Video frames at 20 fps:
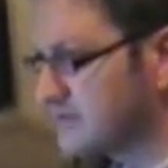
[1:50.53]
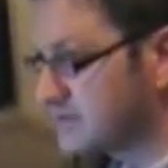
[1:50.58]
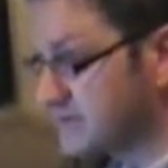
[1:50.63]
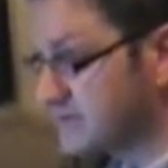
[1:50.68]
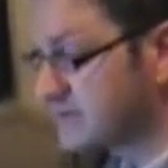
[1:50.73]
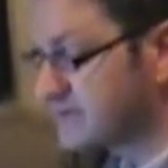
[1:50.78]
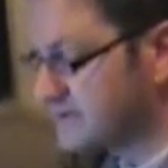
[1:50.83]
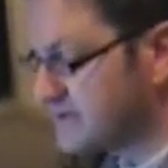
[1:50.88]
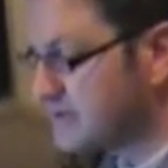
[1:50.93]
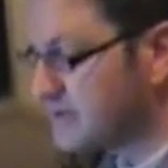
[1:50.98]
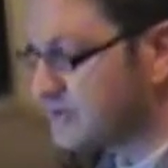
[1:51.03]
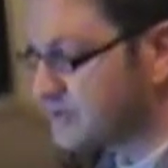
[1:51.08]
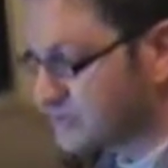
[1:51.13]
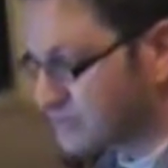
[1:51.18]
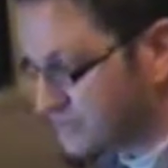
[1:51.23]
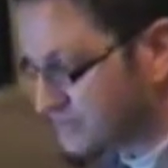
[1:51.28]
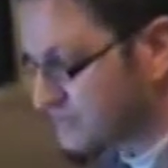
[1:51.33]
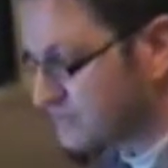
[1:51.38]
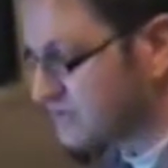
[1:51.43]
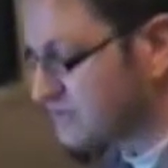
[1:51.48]
She's a
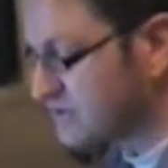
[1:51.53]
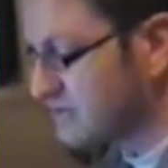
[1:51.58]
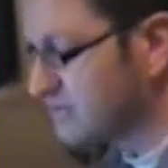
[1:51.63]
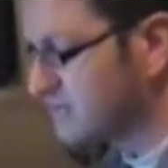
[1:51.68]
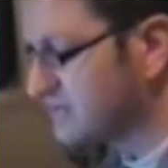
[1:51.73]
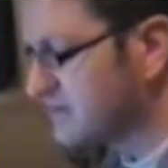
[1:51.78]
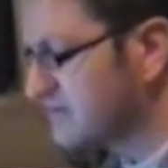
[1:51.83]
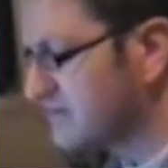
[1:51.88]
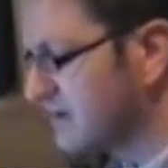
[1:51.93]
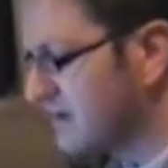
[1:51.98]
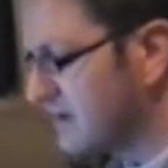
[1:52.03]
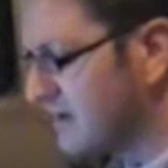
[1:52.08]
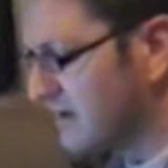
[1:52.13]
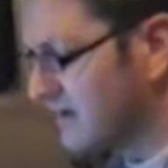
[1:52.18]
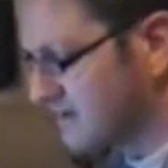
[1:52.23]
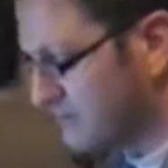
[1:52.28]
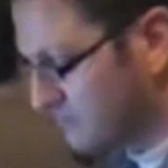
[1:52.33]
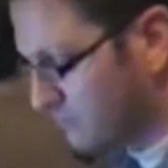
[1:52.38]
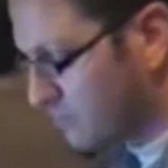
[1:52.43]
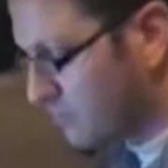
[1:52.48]
teacher, so she was
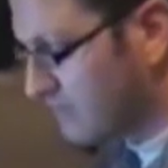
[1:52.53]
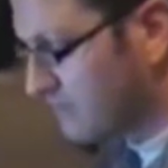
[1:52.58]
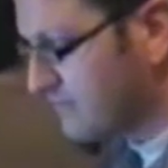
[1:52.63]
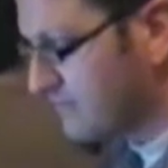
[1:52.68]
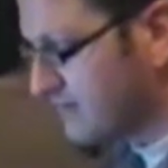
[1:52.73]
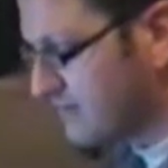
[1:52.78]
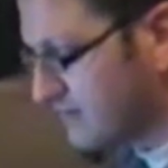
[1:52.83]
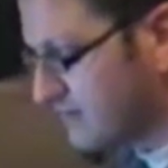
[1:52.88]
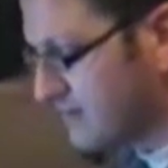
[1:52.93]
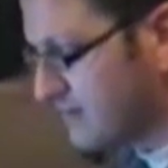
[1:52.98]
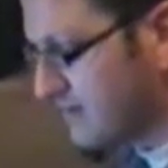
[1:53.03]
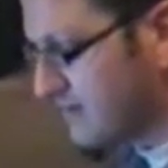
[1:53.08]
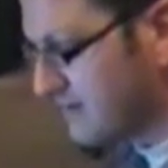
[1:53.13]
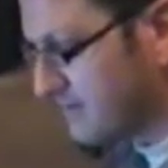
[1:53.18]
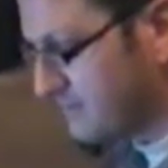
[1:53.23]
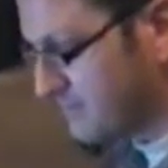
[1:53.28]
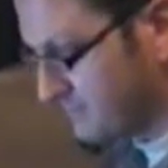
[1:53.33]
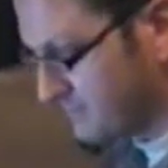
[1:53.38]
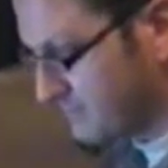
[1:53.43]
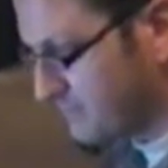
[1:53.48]
one of
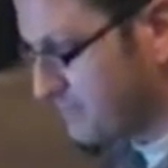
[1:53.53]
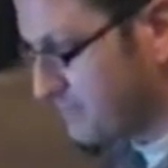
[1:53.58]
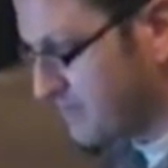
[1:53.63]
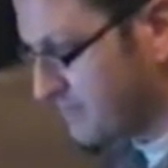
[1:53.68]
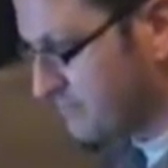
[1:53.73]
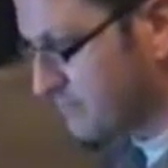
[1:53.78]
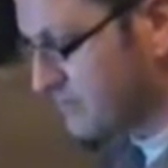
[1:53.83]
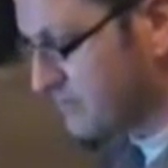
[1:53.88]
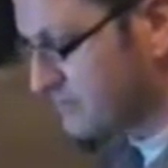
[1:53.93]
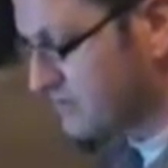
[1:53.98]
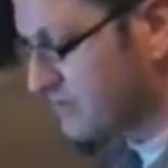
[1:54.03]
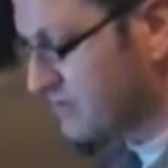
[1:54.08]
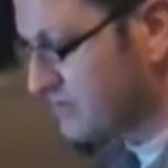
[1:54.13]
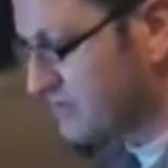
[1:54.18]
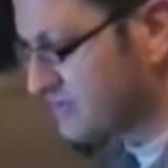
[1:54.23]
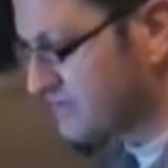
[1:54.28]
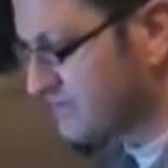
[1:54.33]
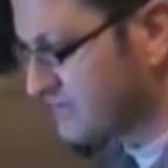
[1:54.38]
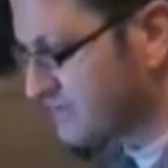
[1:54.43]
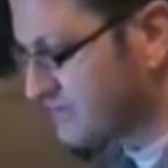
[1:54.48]
the people in
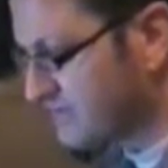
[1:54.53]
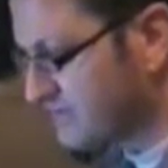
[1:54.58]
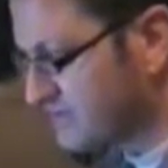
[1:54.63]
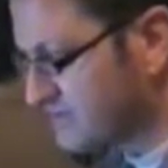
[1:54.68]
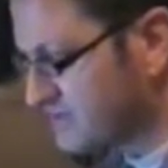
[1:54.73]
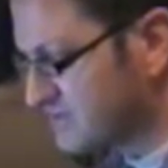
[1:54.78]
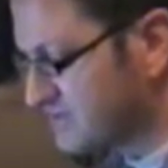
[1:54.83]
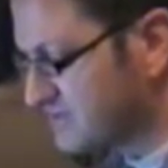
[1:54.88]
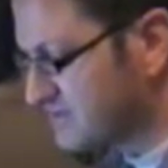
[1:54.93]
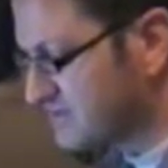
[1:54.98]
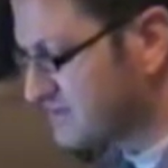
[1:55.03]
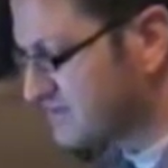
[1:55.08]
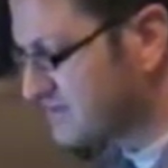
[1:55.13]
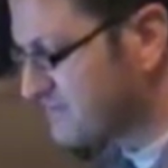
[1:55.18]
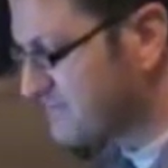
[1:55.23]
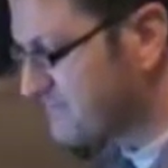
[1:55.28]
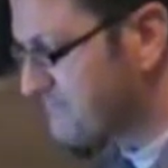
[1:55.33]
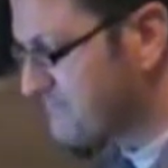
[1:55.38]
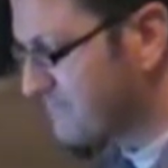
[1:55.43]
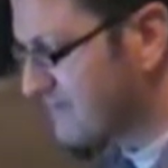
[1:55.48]
charge of the
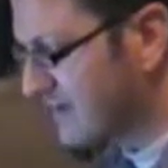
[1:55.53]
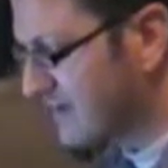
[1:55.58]
students.